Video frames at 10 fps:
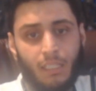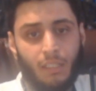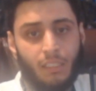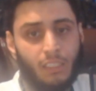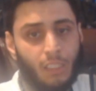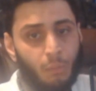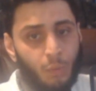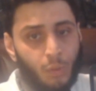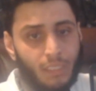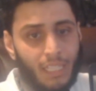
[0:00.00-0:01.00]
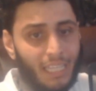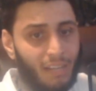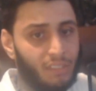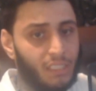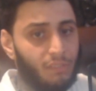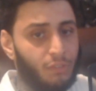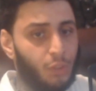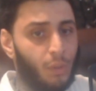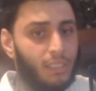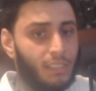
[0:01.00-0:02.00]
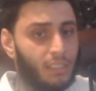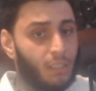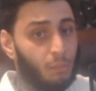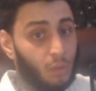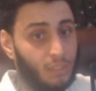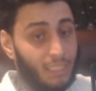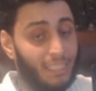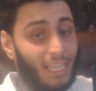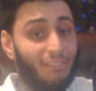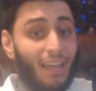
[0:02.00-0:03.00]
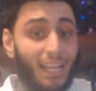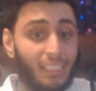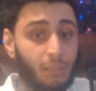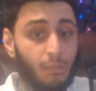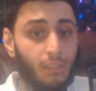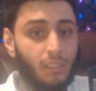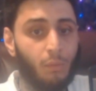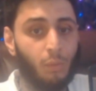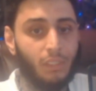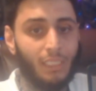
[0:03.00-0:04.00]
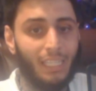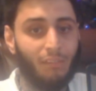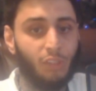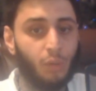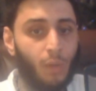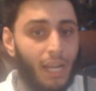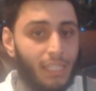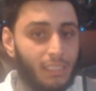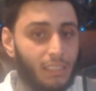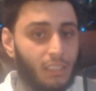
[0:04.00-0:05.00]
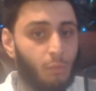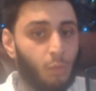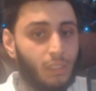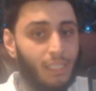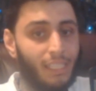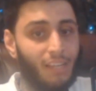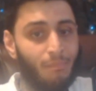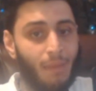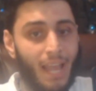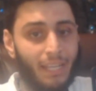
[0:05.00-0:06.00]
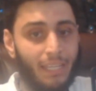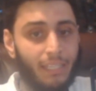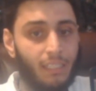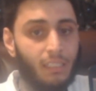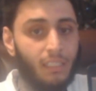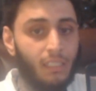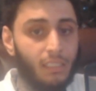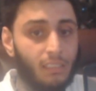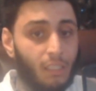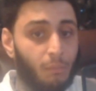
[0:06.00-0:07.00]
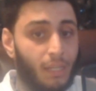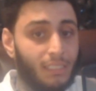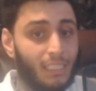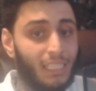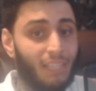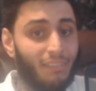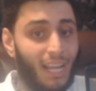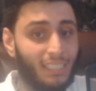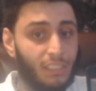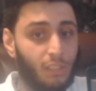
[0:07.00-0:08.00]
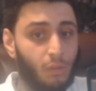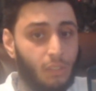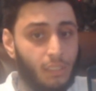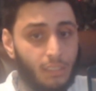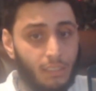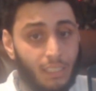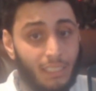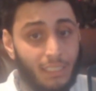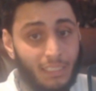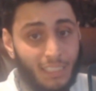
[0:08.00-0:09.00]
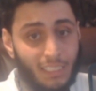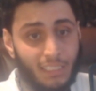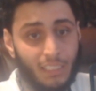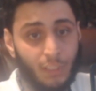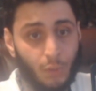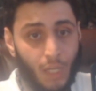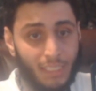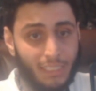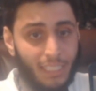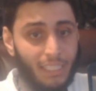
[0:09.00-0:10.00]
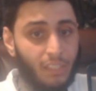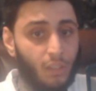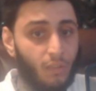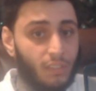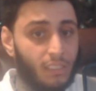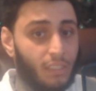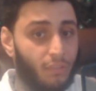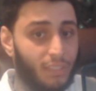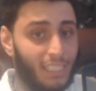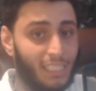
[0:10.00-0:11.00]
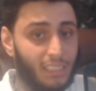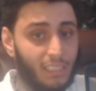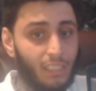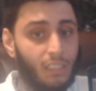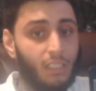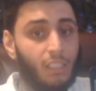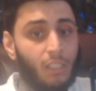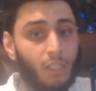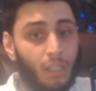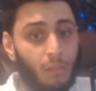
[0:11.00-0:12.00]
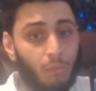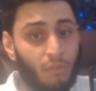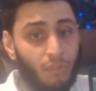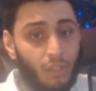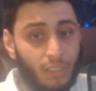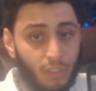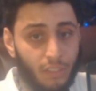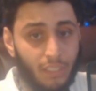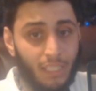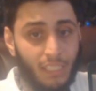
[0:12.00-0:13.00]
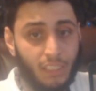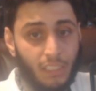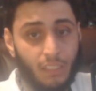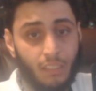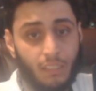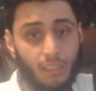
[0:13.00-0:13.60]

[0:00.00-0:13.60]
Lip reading: Some will say they have stiff joints, some will say they have eczema, some will say they have psoriasis, some will say they have backache, some might say they have acidosis, indigestion, dry skin, nervous irritation, perverted circulation,